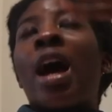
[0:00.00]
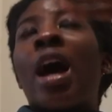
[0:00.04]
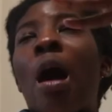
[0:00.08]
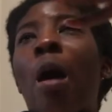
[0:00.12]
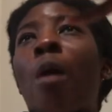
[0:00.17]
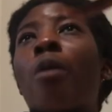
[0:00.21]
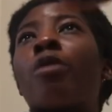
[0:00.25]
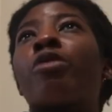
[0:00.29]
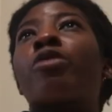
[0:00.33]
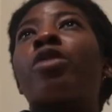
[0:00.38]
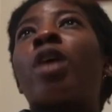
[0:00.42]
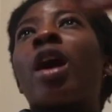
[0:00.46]

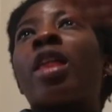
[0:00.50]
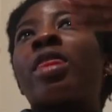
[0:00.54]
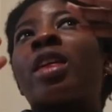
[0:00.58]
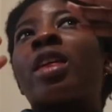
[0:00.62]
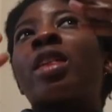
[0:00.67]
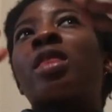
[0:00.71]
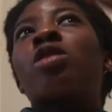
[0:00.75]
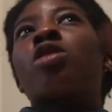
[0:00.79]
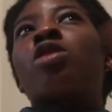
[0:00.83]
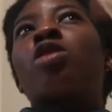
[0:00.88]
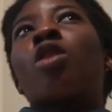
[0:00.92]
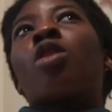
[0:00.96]
however i
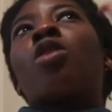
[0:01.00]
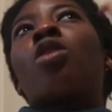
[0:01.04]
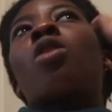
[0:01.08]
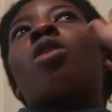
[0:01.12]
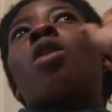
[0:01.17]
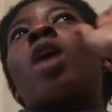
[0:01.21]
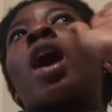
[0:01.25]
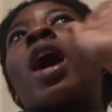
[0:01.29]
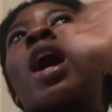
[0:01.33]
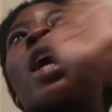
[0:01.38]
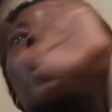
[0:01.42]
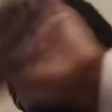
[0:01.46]
think the
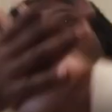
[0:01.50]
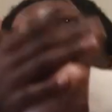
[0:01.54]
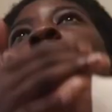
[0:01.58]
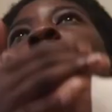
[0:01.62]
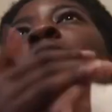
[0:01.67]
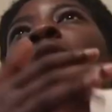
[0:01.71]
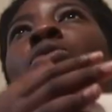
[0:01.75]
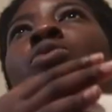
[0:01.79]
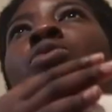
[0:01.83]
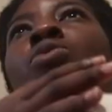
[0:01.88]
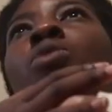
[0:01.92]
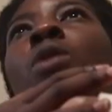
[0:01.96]
aspect
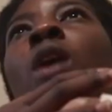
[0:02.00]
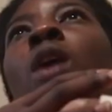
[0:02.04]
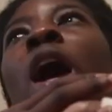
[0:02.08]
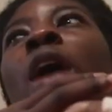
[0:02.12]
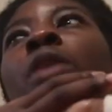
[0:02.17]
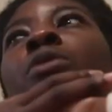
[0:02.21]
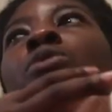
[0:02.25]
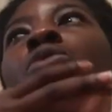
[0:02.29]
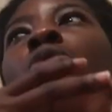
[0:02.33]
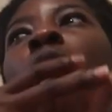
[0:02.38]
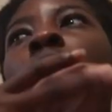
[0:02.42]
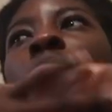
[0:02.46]
that i
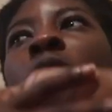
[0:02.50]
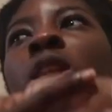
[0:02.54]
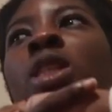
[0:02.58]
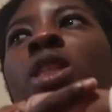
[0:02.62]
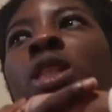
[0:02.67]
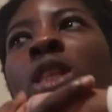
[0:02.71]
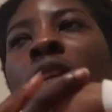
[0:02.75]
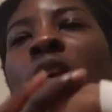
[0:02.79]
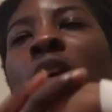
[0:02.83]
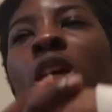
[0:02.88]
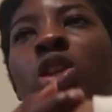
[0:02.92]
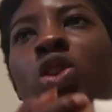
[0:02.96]
really
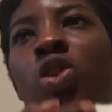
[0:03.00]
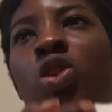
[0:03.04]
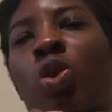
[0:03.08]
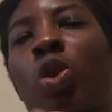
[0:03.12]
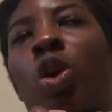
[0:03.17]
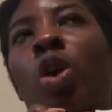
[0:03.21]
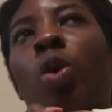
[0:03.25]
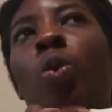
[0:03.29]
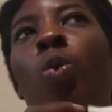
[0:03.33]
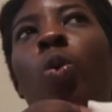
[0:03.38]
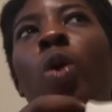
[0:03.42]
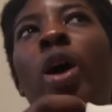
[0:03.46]
did
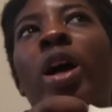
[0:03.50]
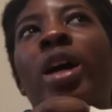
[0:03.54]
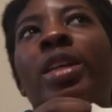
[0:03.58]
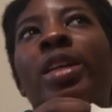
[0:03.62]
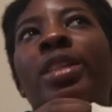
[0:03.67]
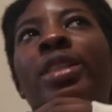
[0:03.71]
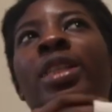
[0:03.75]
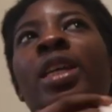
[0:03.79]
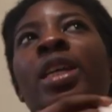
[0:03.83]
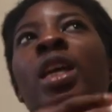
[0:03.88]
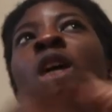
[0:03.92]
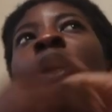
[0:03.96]
enjoy
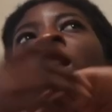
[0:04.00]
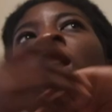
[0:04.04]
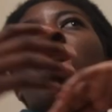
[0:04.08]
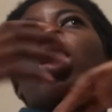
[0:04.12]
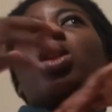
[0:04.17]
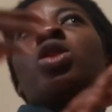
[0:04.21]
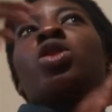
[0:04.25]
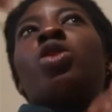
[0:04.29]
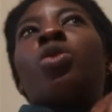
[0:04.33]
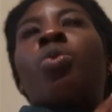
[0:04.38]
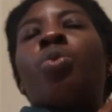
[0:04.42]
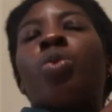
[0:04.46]
was
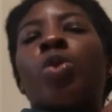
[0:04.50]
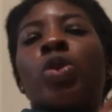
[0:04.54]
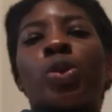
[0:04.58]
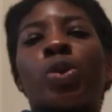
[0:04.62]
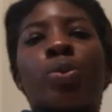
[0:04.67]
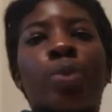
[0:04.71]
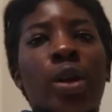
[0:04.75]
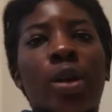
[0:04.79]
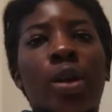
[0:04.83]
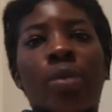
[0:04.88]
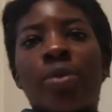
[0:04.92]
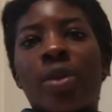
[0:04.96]
the
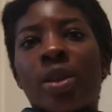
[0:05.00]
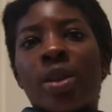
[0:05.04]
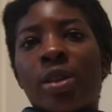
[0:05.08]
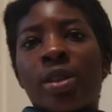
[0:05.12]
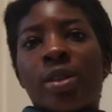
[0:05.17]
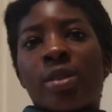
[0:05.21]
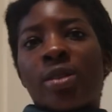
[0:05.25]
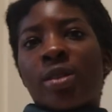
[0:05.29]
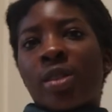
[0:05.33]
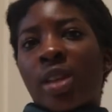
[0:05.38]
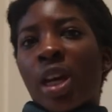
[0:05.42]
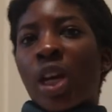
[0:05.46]
postpartum
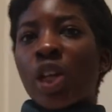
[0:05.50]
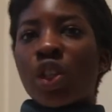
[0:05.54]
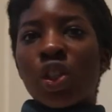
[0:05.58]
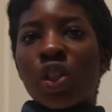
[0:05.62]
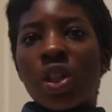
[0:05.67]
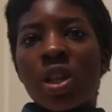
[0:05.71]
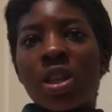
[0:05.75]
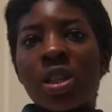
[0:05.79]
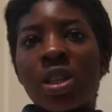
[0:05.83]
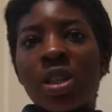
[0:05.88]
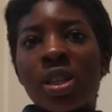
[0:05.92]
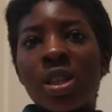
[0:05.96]

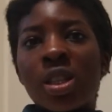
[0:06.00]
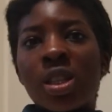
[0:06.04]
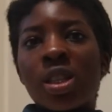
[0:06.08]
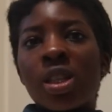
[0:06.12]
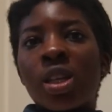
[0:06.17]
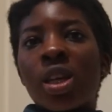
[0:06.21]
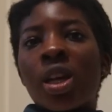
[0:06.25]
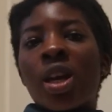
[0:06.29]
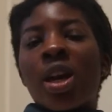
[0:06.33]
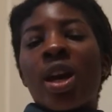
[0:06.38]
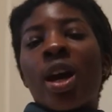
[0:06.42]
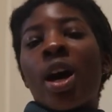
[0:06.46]
discussions.
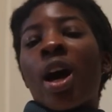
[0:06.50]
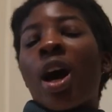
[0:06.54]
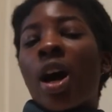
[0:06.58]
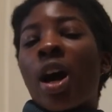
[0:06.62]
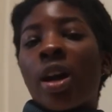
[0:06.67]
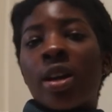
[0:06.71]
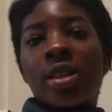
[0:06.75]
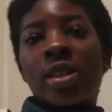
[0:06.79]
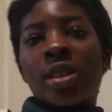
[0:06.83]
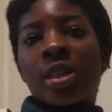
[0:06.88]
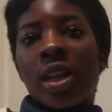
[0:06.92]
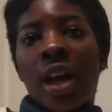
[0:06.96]

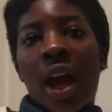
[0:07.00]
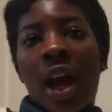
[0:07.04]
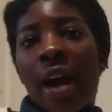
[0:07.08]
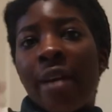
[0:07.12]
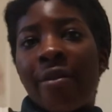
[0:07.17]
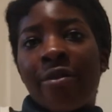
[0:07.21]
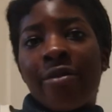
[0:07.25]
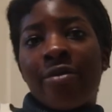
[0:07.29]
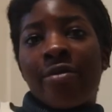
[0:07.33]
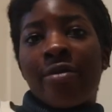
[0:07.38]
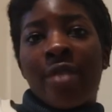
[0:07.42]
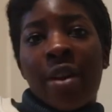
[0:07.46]
Honestly,
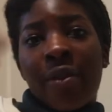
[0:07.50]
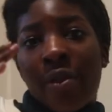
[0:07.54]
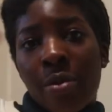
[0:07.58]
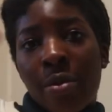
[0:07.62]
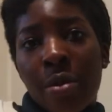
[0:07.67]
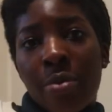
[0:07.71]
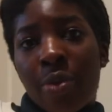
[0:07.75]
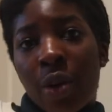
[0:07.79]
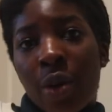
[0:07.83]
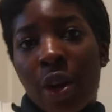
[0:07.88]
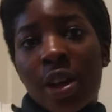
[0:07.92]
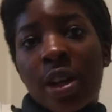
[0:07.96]
I've never
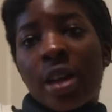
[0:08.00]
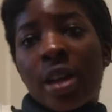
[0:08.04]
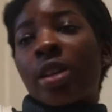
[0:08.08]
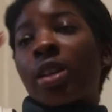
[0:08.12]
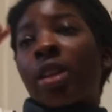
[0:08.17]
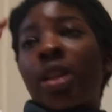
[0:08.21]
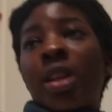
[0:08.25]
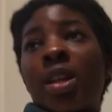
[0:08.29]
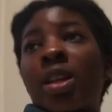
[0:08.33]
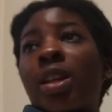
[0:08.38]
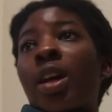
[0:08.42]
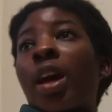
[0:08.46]
been pregnant
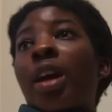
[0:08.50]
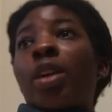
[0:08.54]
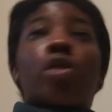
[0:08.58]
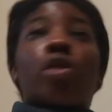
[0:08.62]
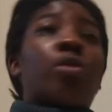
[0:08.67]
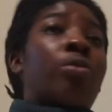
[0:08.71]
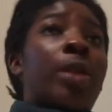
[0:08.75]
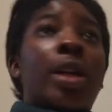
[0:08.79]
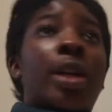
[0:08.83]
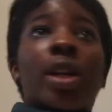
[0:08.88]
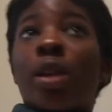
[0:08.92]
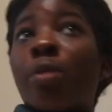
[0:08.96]
and I
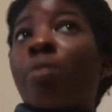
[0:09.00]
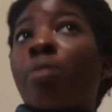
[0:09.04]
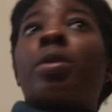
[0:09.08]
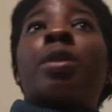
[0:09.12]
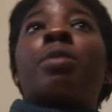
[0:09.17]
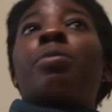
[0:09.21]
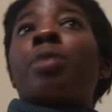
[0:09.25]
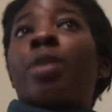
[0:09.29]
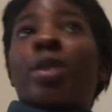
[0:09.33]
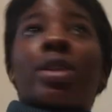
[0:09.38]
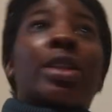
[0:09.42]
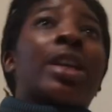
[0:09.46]
don't plan on
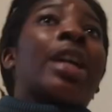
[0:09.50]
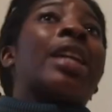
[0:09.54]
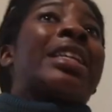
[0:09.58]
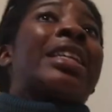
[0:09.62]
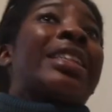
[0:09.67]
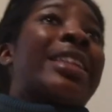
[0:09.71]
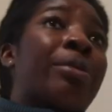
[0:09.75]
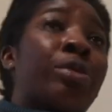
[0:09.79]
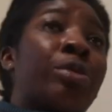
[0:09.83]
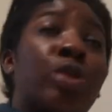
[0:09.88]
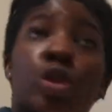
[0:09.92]
being pregnant anytime